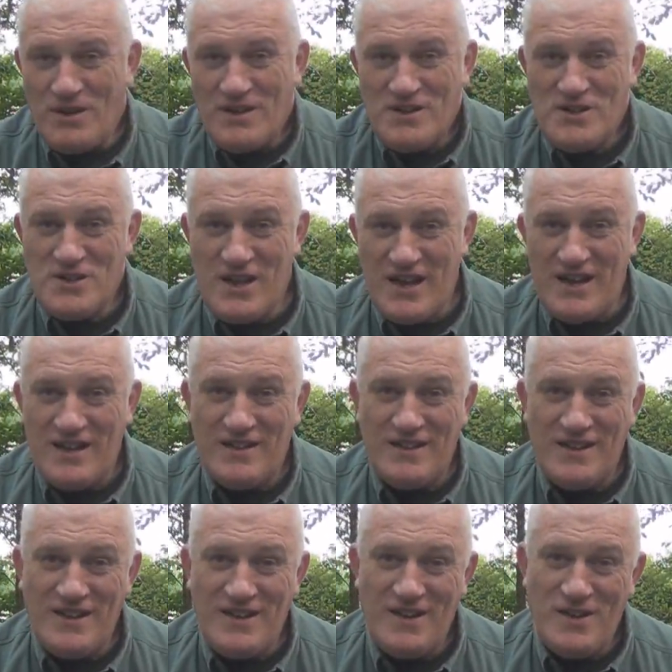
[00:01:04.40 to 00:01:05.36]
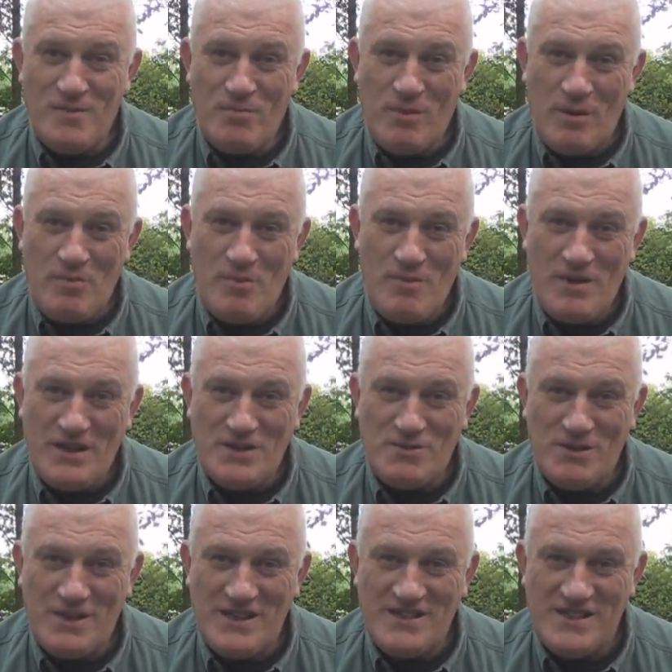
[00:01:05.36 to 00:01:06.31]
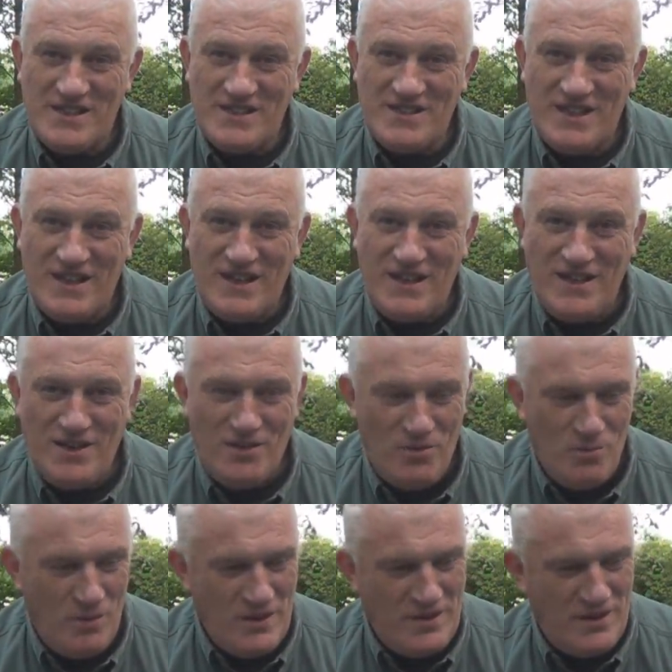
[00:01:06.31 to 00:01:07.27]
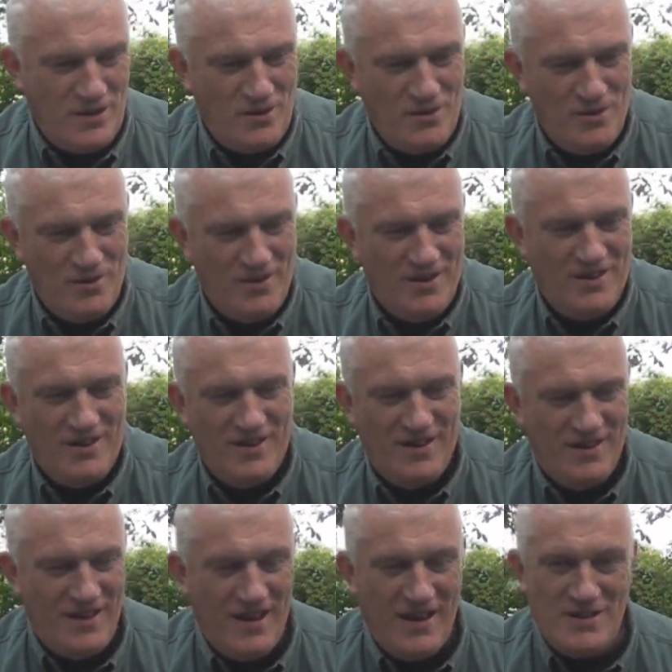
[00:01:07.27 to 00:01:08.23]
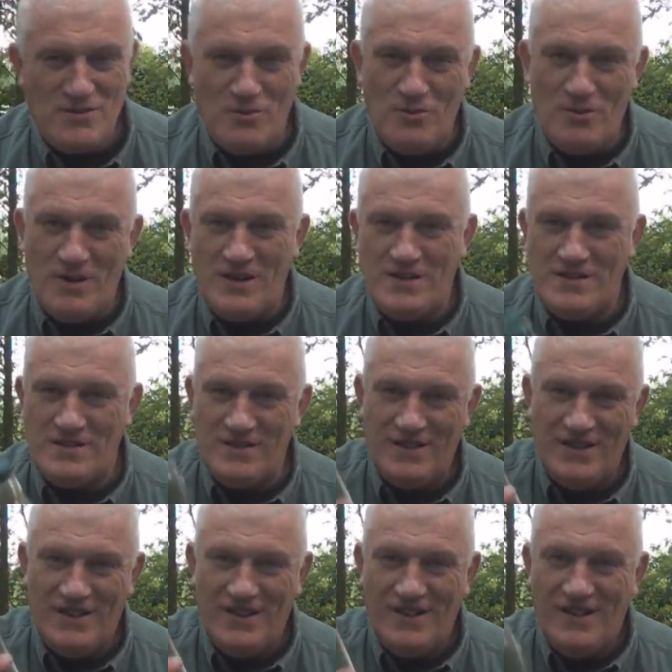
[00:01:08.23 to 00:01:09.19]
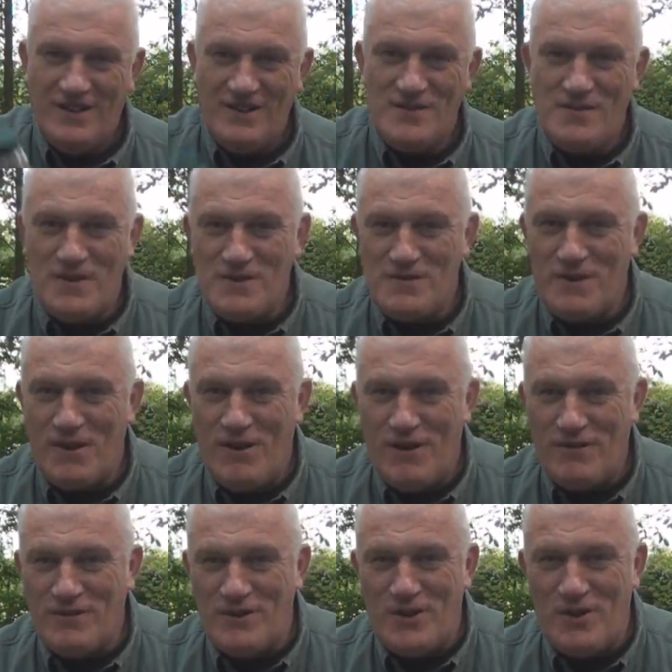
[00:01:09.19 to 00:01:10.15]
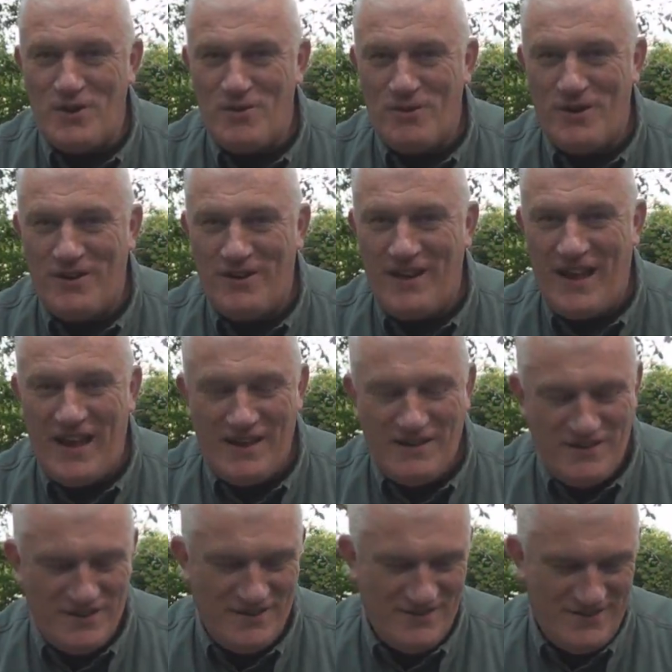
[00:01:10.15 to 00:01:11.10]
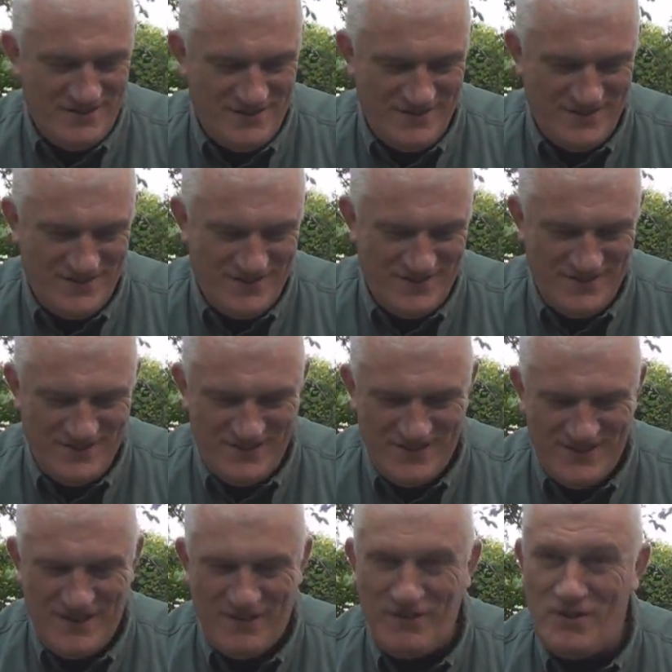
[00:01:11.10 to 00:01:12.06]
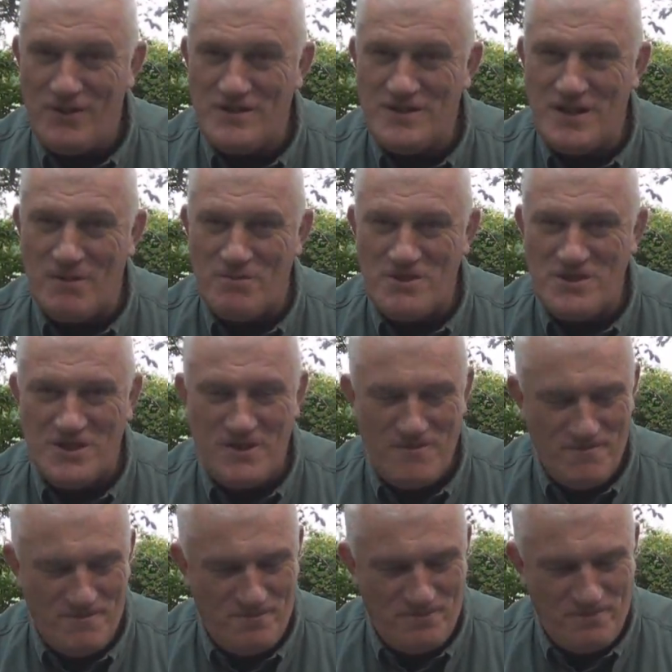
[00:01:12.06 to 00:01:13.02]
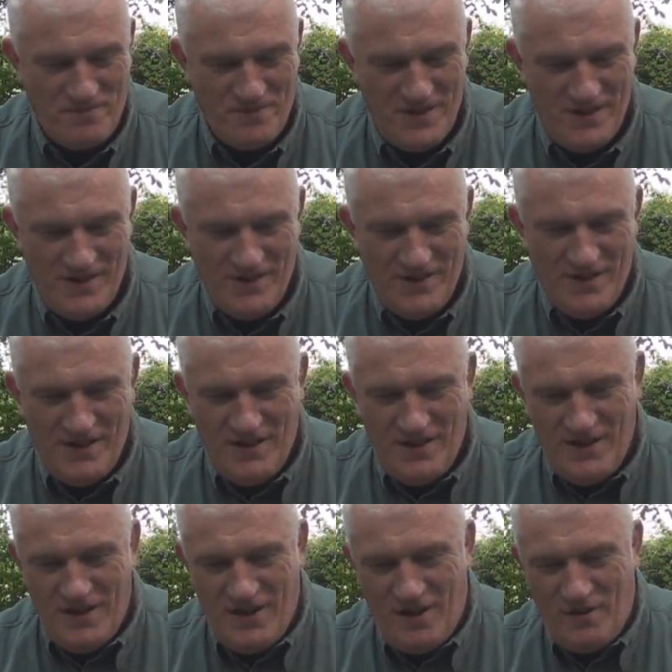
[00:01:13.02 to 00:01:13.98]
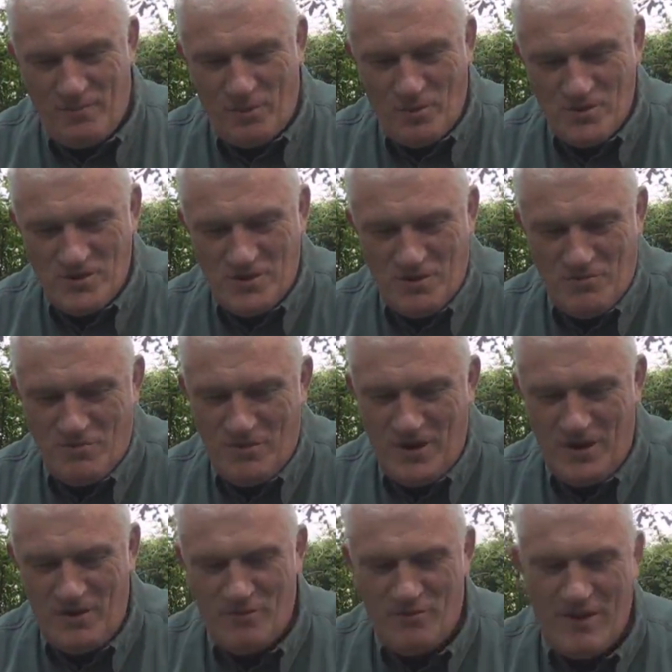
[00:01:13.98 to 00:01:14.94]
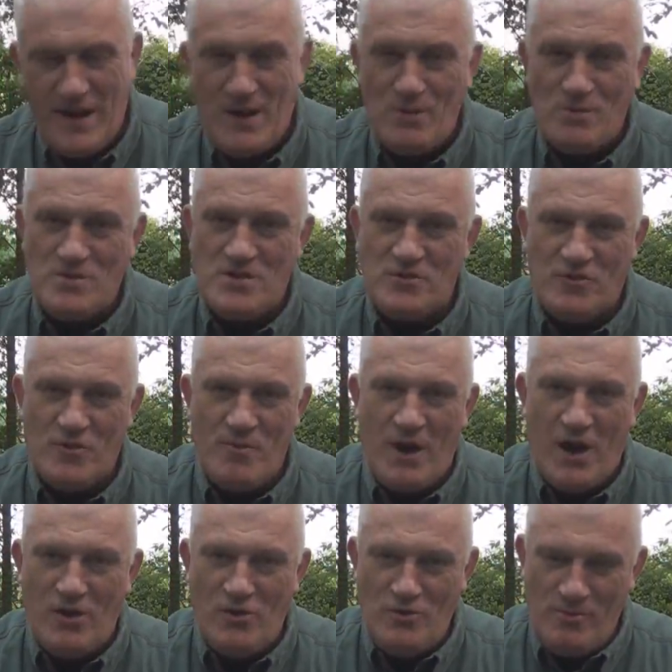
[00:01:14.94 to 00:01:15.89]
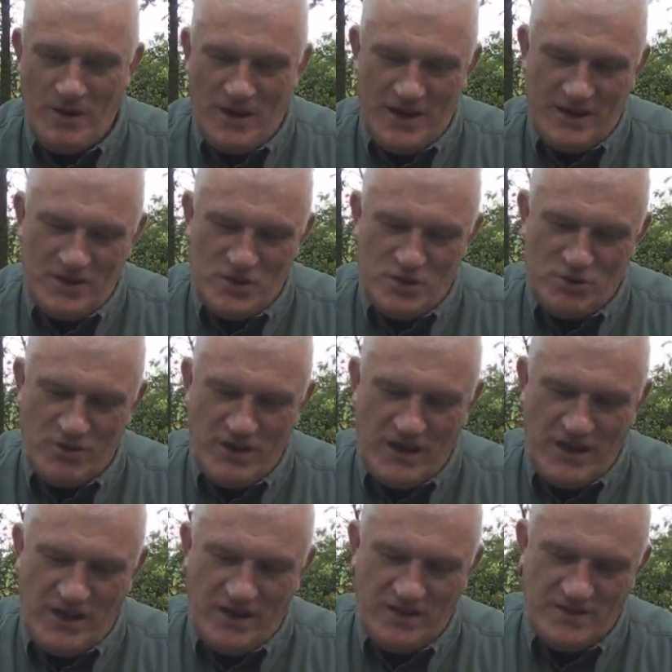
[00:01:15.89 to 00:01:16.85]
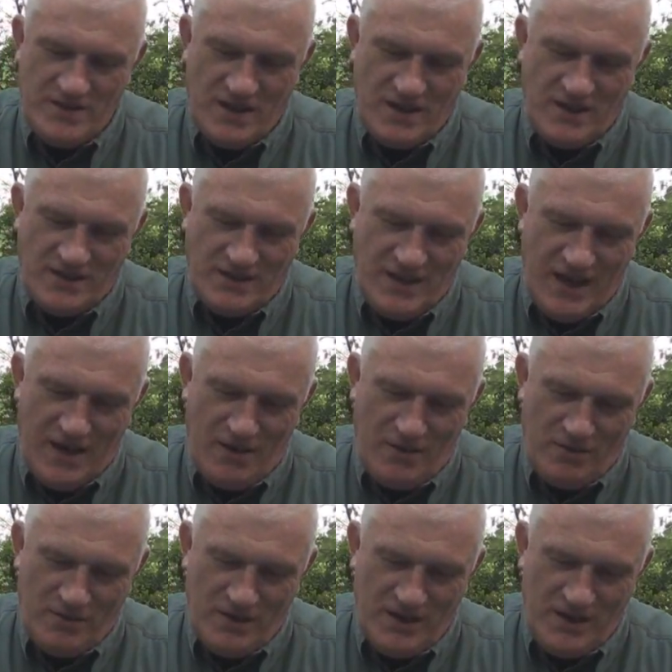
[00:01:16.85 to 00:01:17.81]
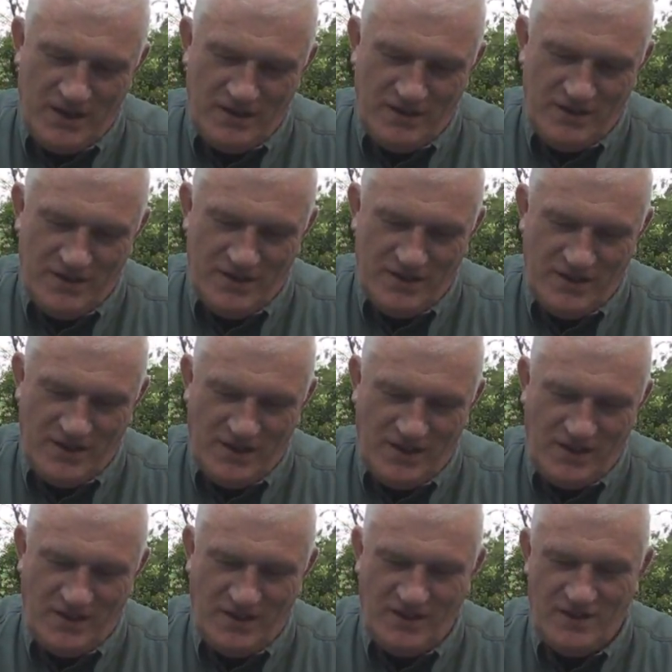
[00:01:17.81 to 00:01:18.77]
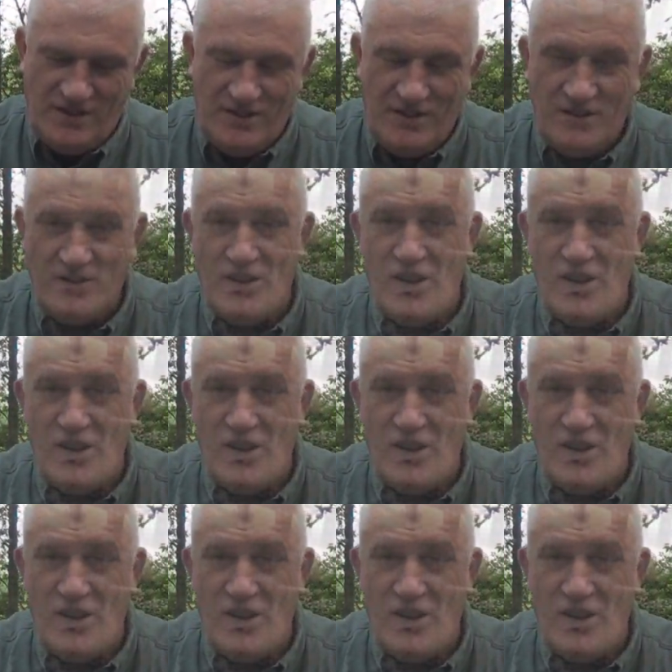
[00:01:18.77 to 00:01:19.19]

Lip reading: going to share the Prepper Meet 2016 with you. As always, it's the first thing I have to do when I land is have a nice cup of tea. I brought some rounds from home. I had a tree taken down in the